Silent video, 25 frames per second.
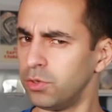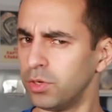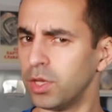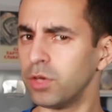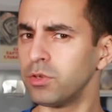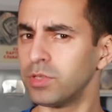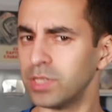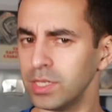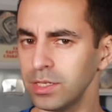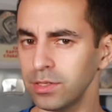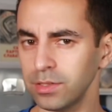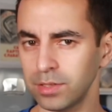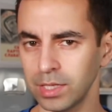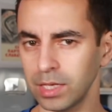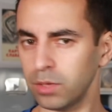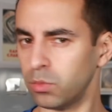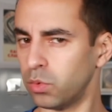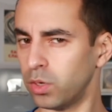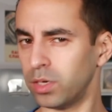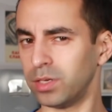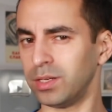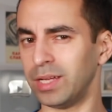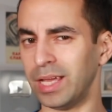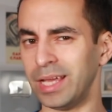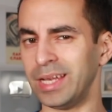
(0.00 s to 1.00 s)
you notice there
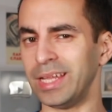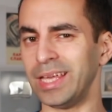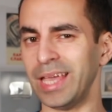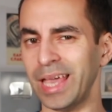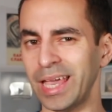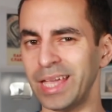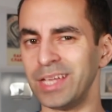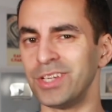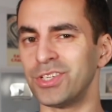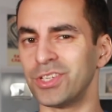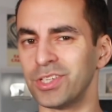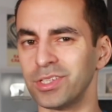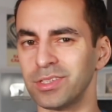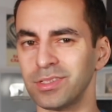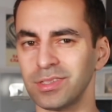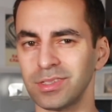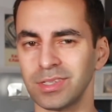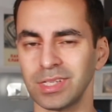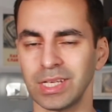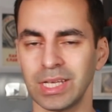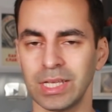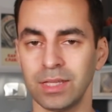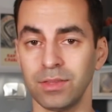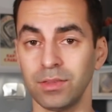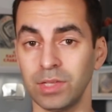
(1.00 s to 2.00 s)
weren't any
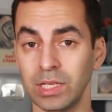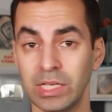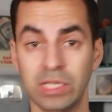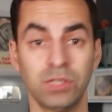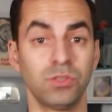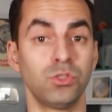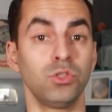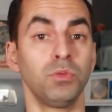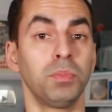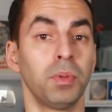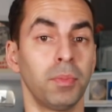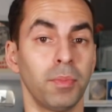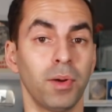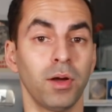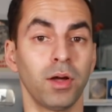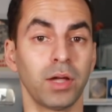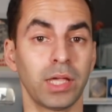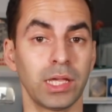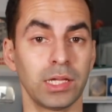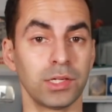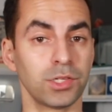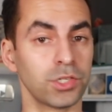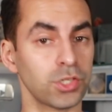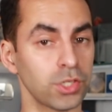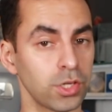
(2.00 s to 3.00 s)
Asians in the
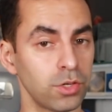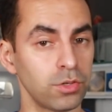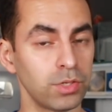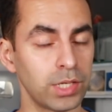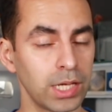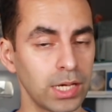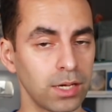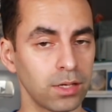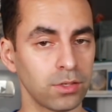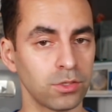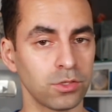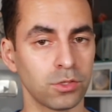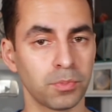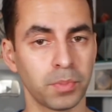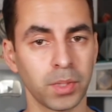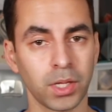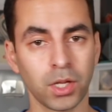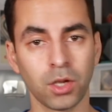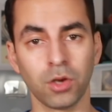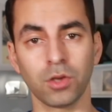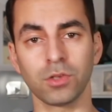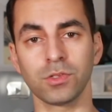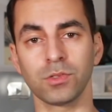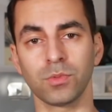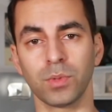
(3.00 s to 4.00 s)
supermarket showdowns?
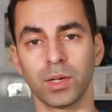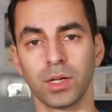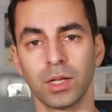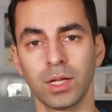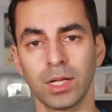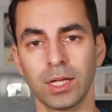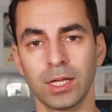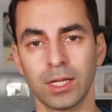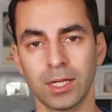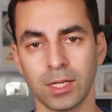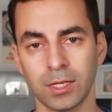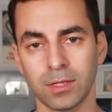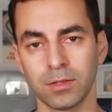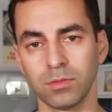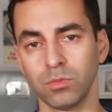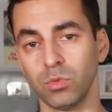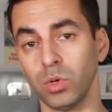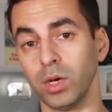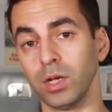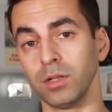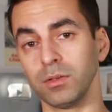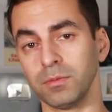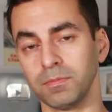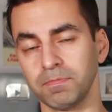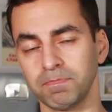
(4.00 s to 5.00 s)
Because,
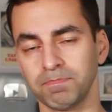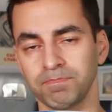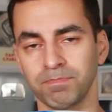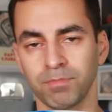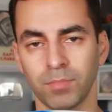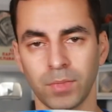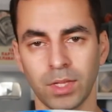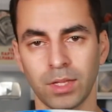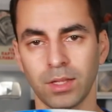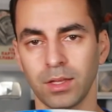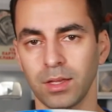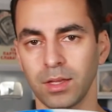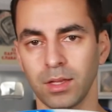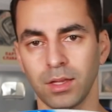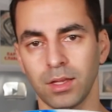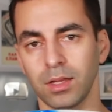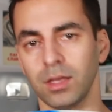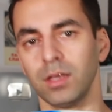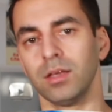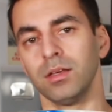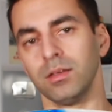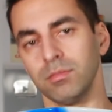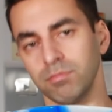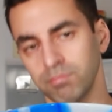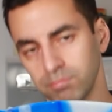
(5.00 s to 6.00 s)
well,
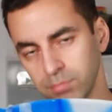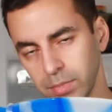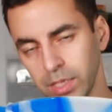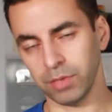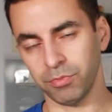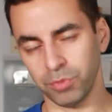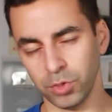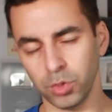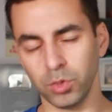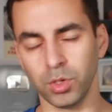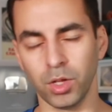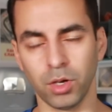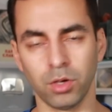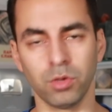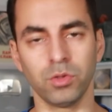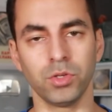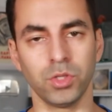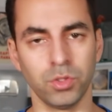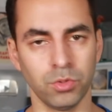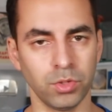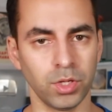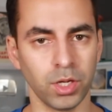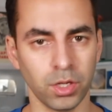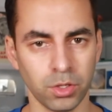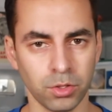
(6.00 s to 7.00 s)
if you know,
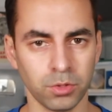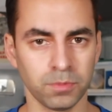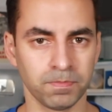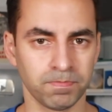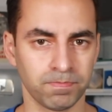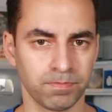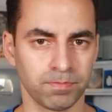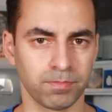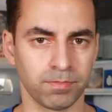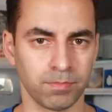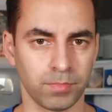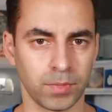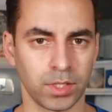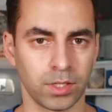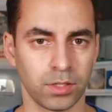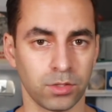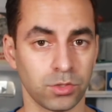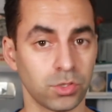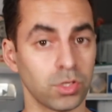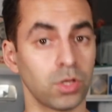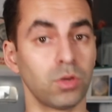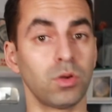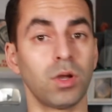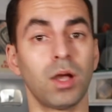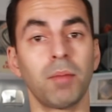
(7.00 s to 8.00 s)
you know.
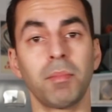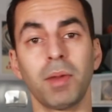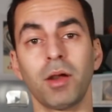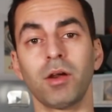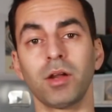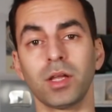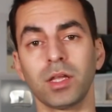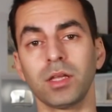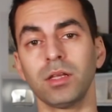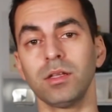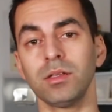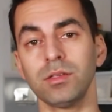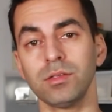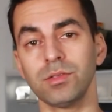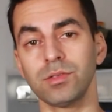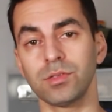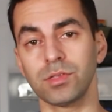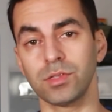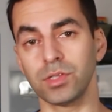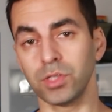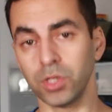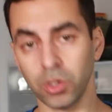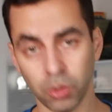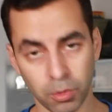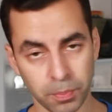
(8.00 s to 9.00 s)
So,
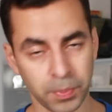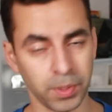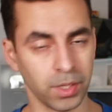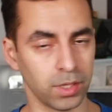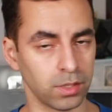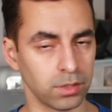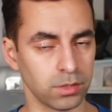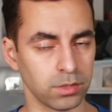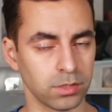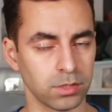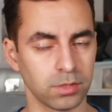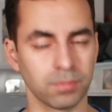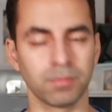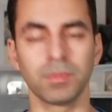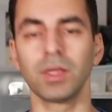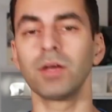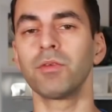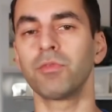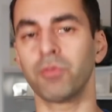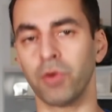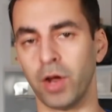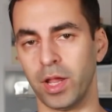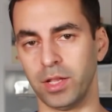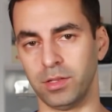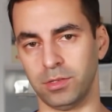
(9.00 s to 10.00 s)
Americans, Europeans,
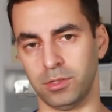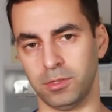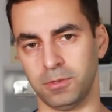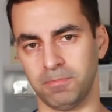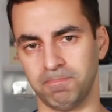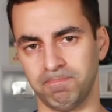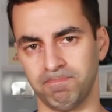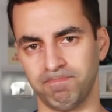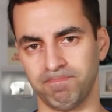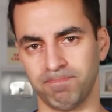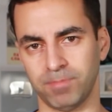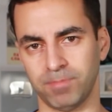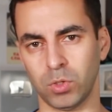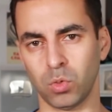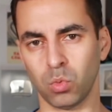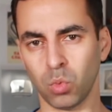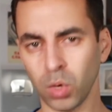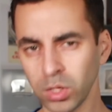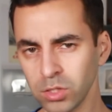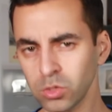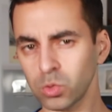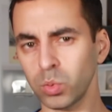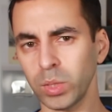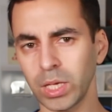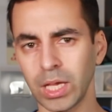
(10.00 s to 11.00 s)
friends,
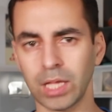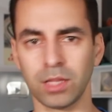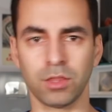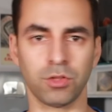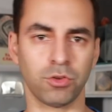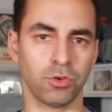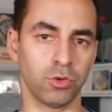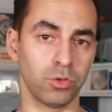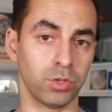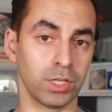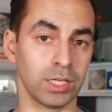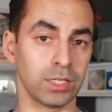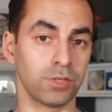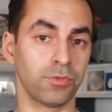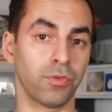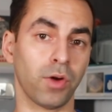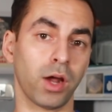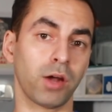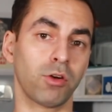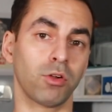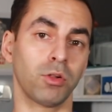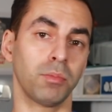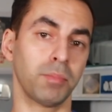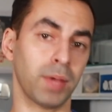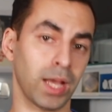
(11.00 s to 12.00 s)
once we get through this
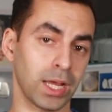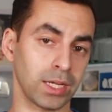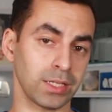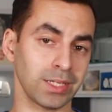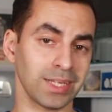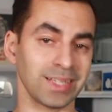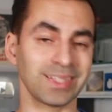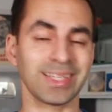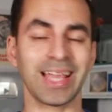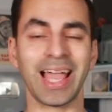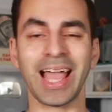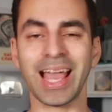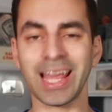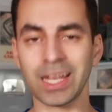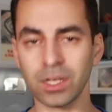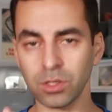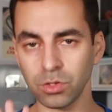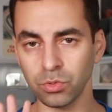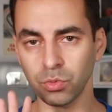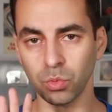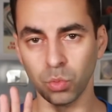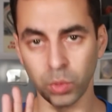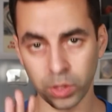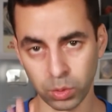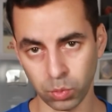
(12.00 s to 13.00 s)
viral madness,
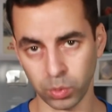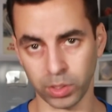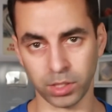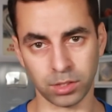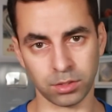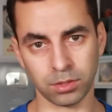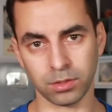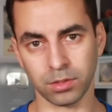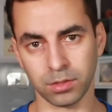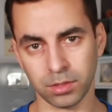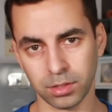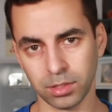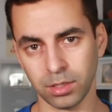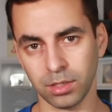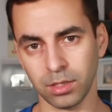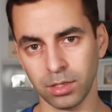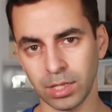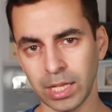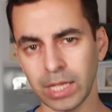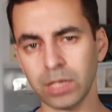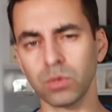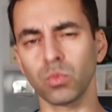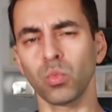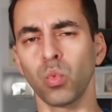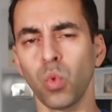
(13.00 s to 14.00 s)
and we will,
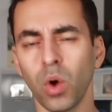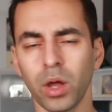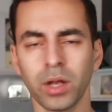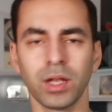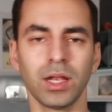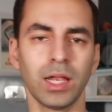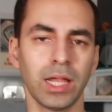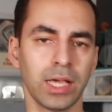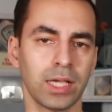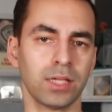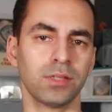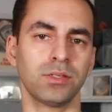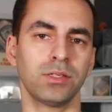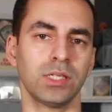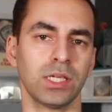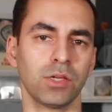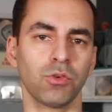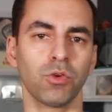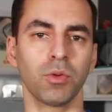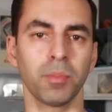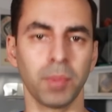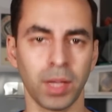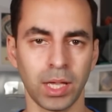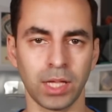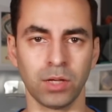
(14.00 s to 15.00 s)
let one
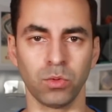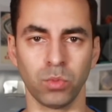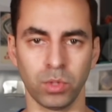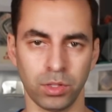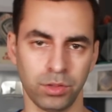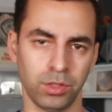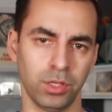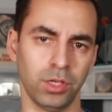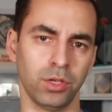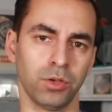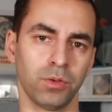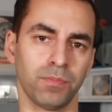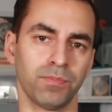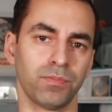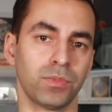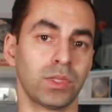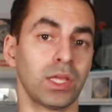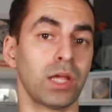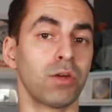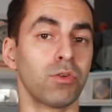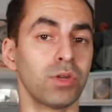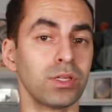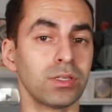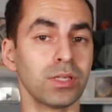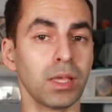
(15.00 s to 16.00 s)
legacy remain with you.
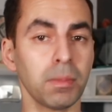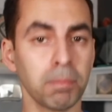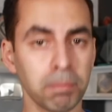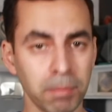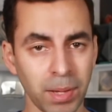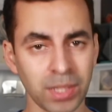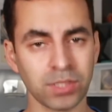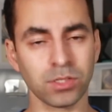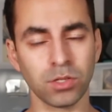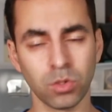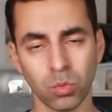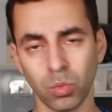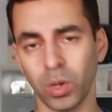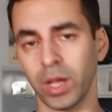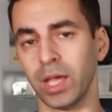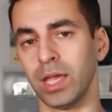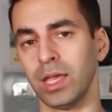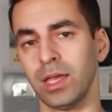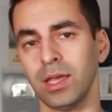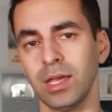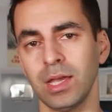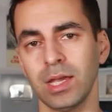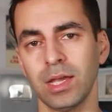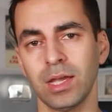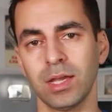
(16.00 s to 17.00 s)
There is a better
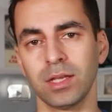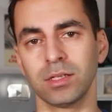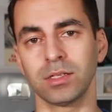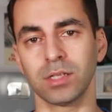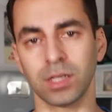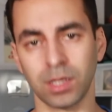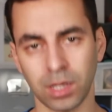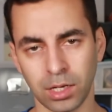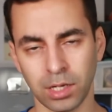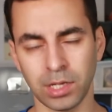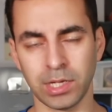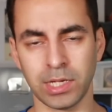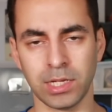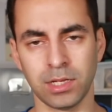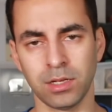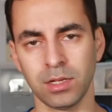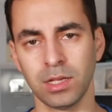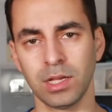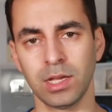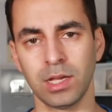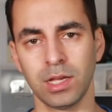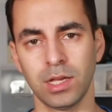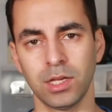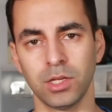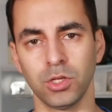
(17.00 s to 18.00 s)
way to
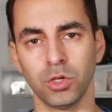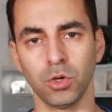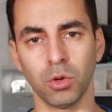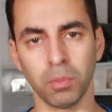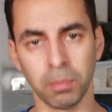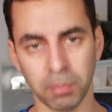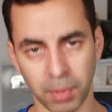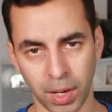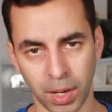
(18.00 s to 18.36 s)
clean your